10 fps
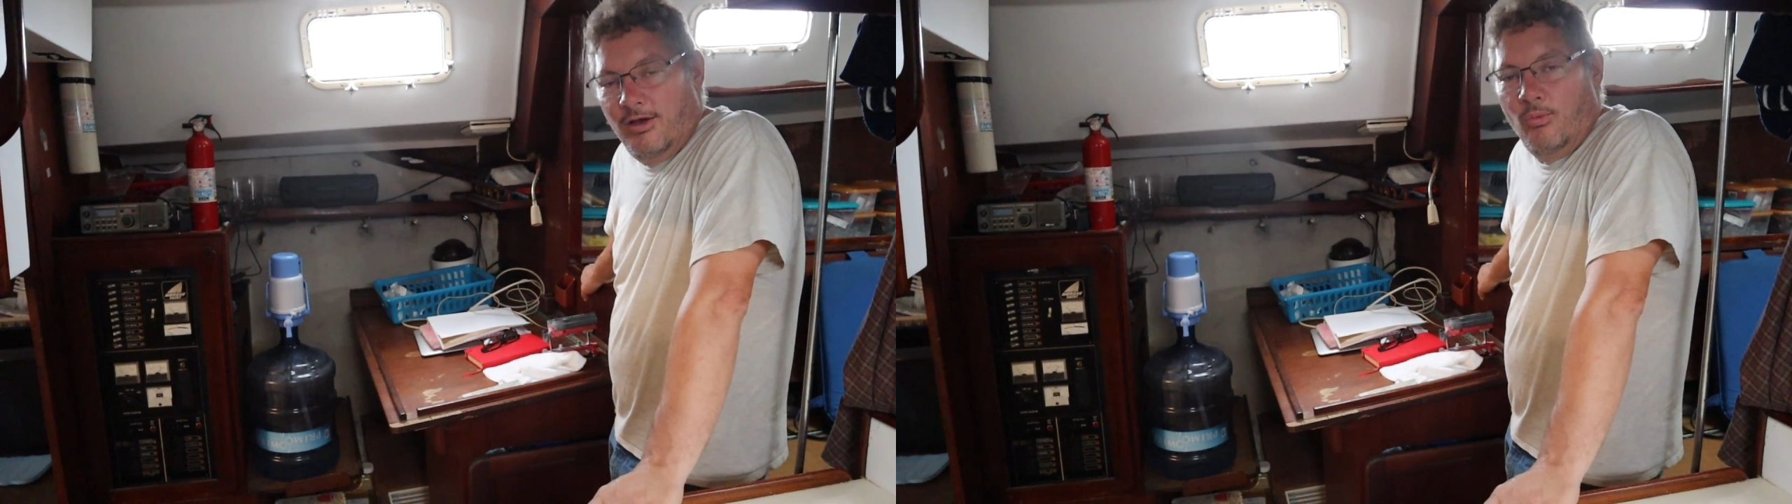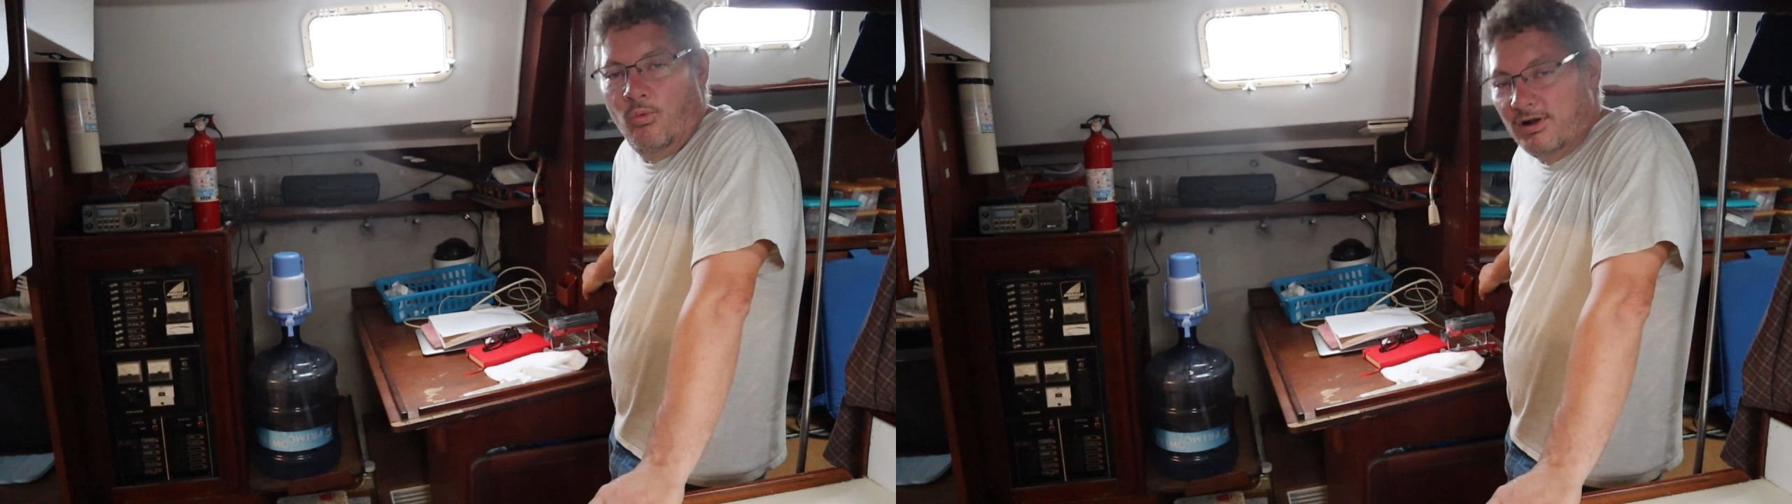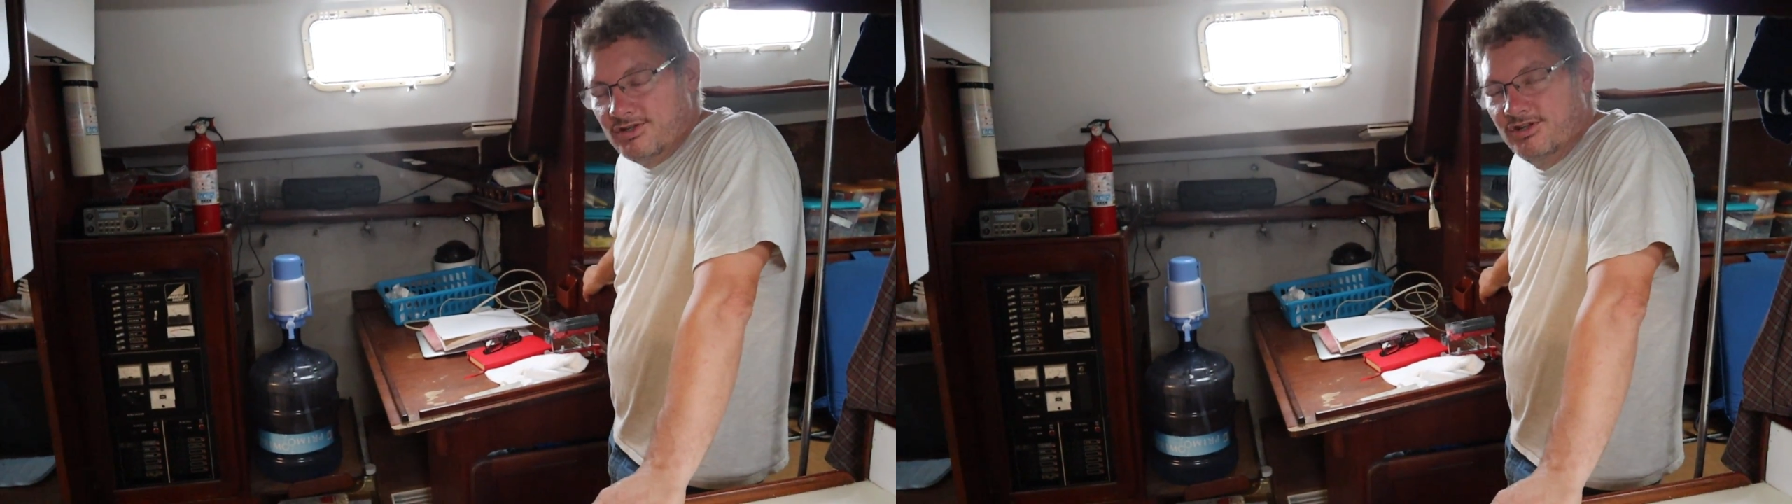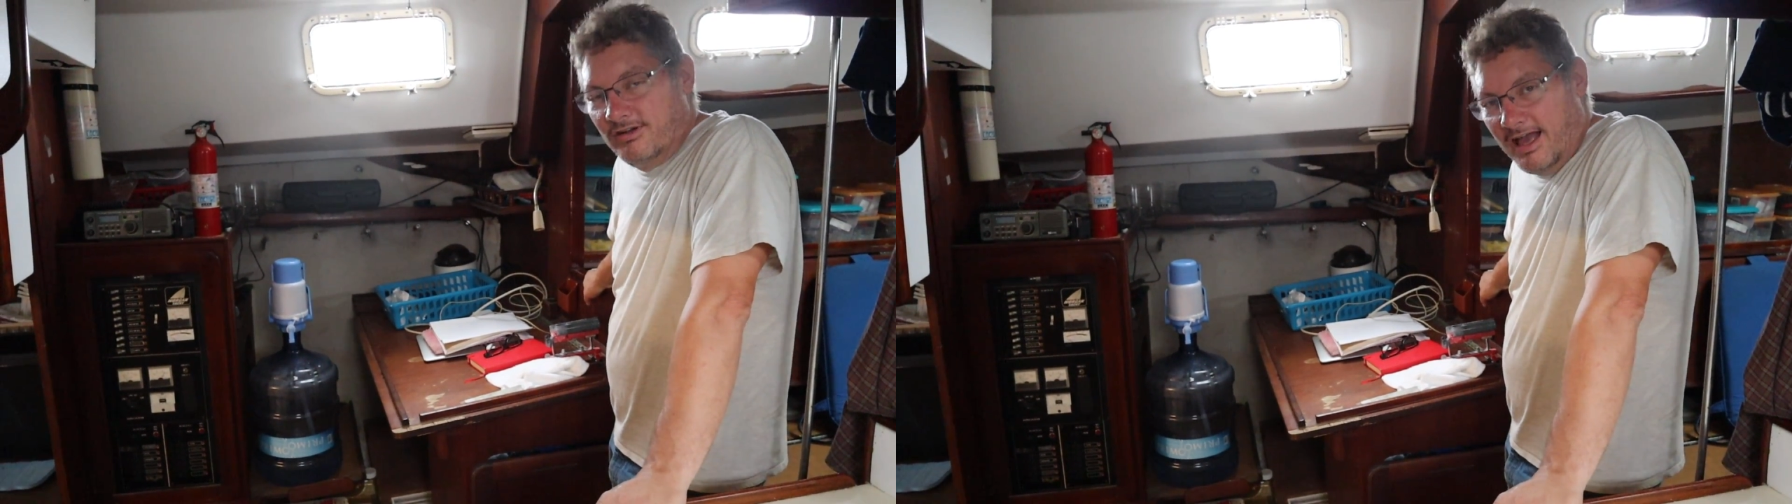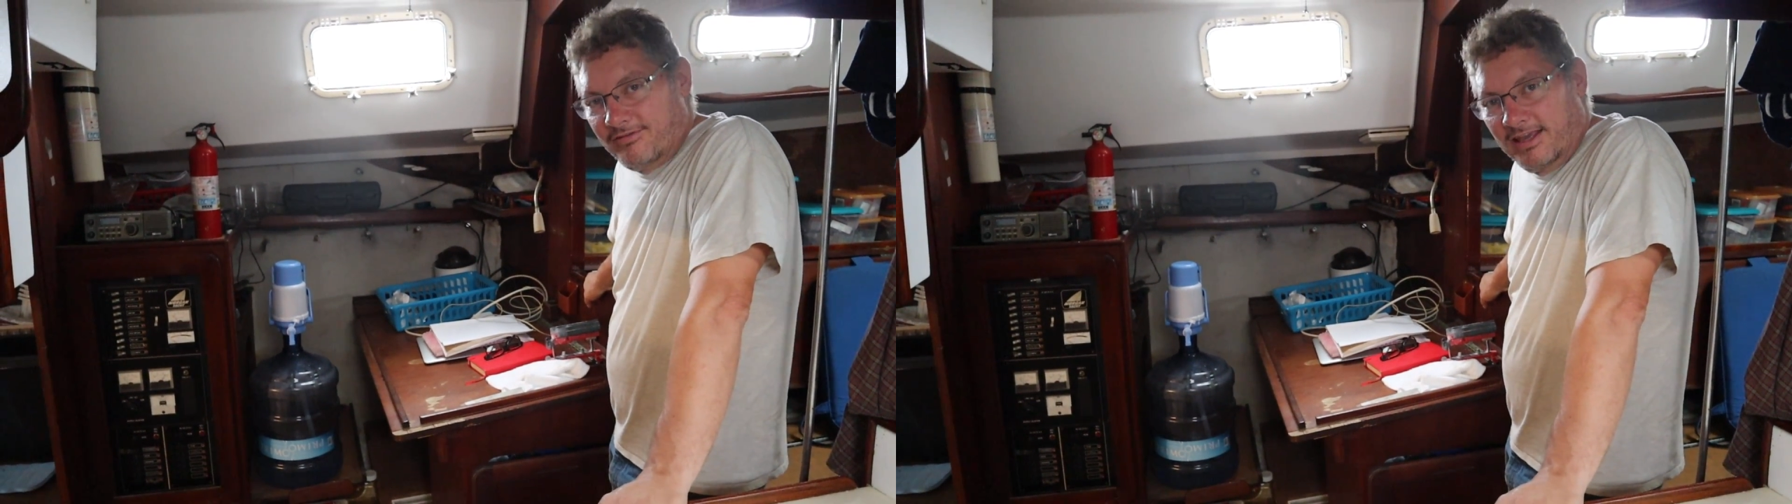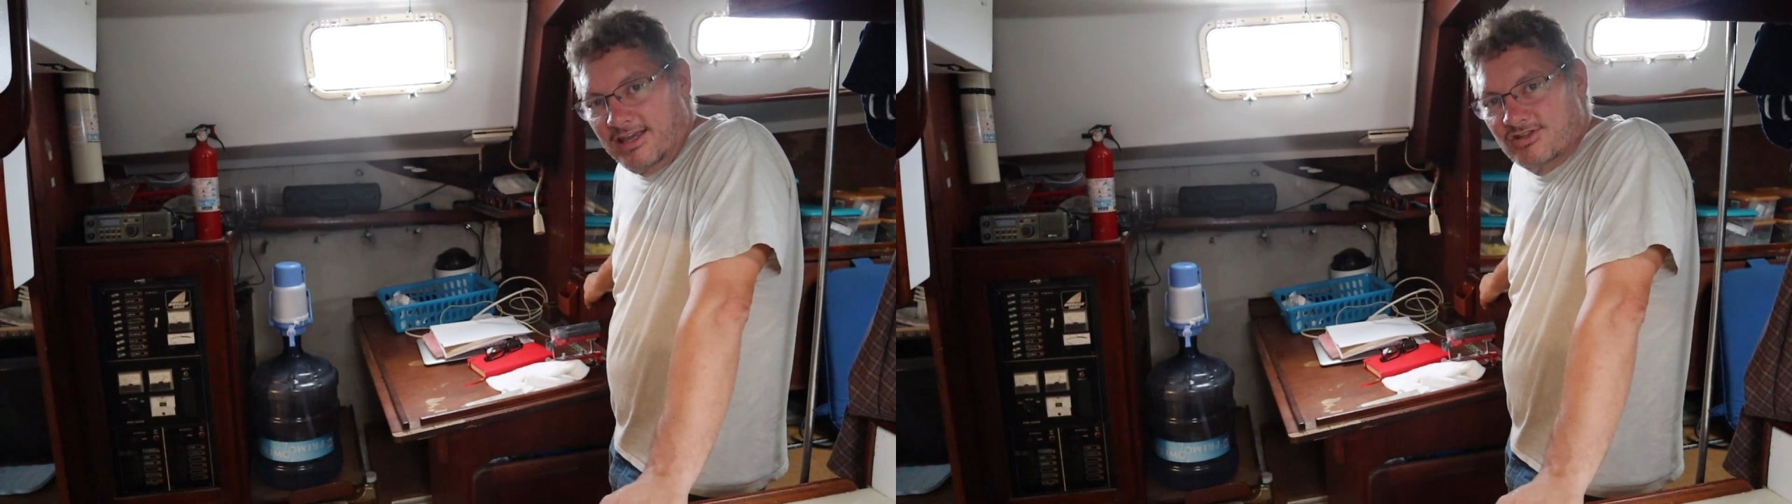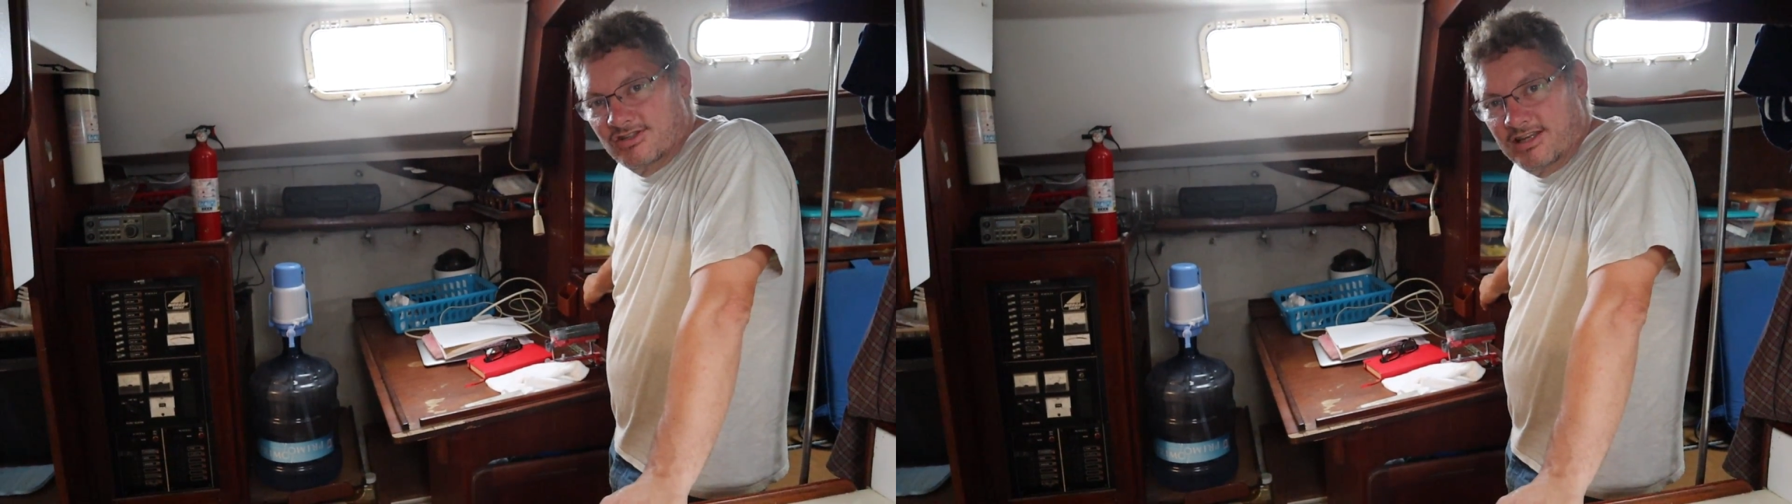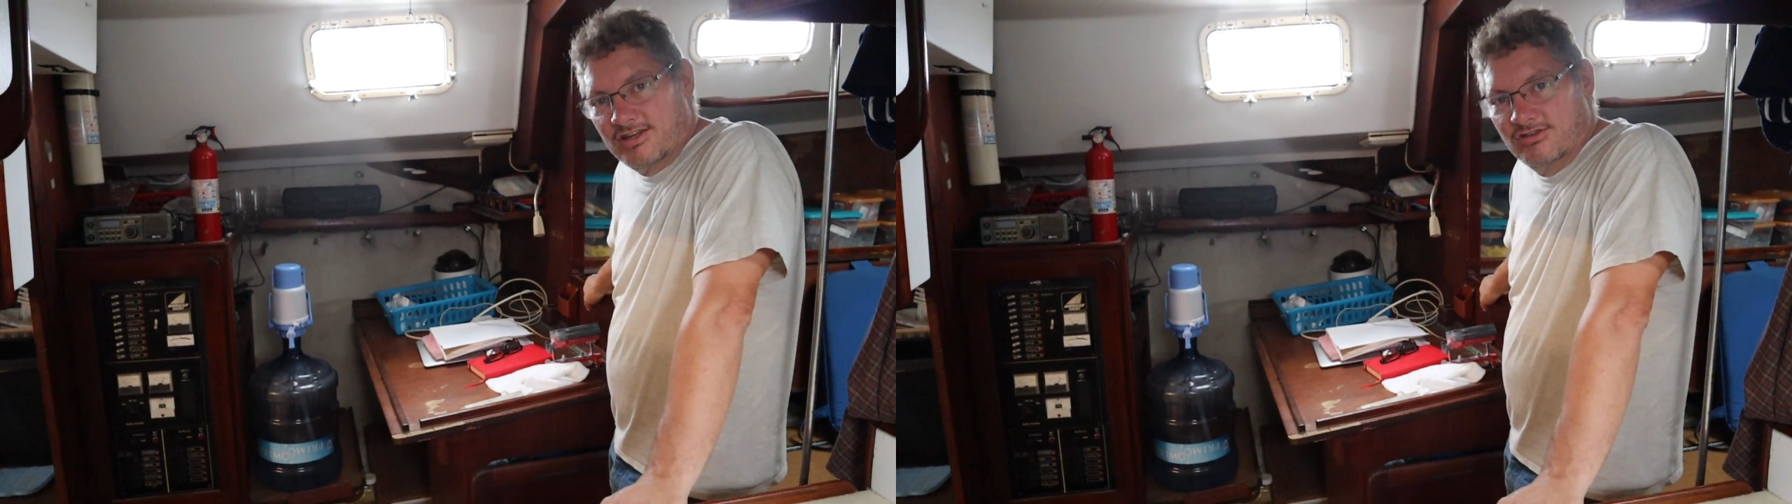What does your navigation
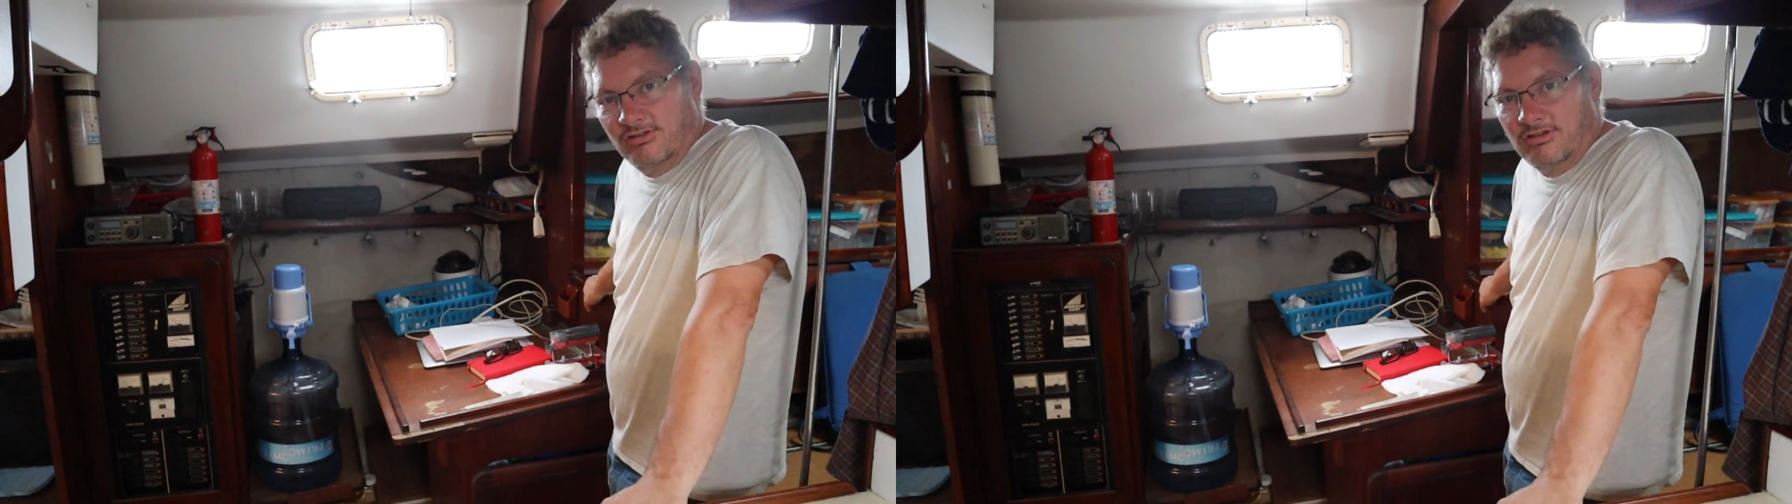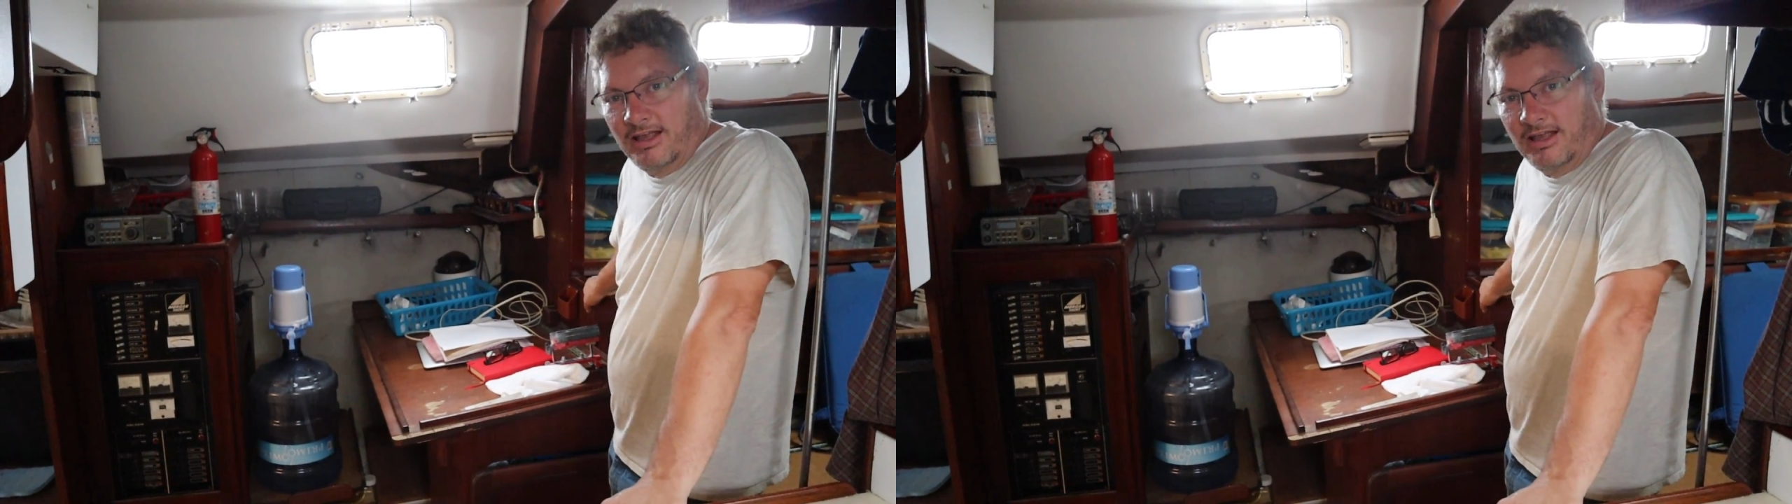station look